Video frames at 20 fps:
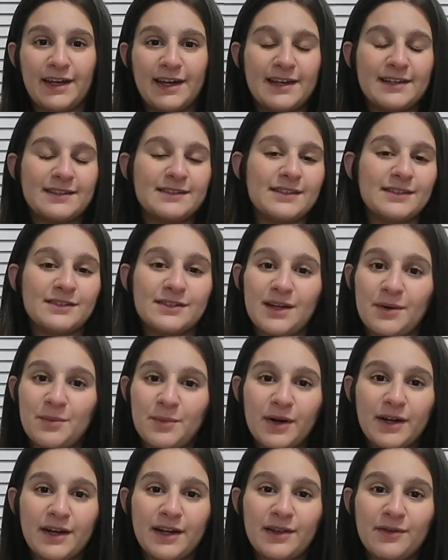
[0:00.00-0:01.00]
in case there's
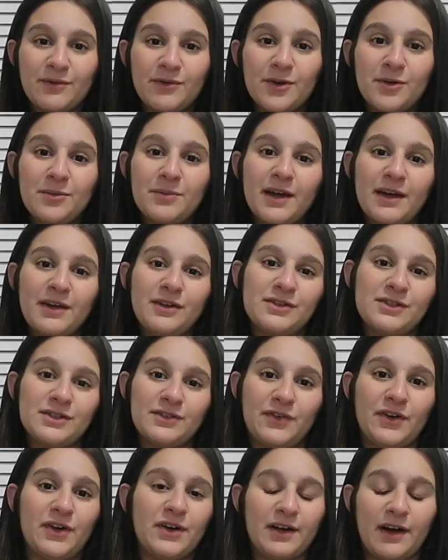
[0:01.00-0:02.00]
someone in the room that you
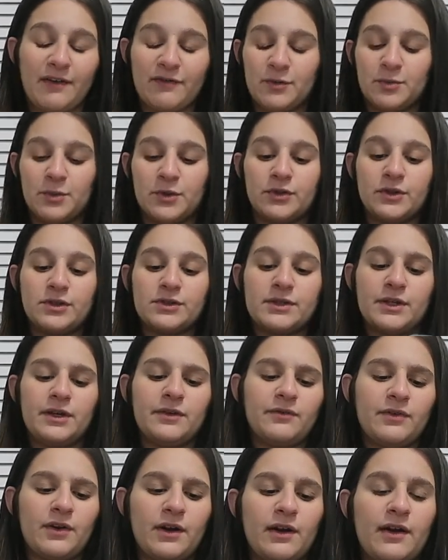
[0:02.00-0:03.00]
just feel uncomfortable
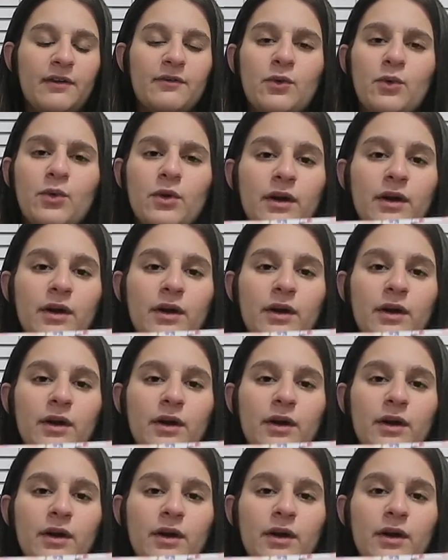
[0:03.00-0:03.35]
nursing in front of,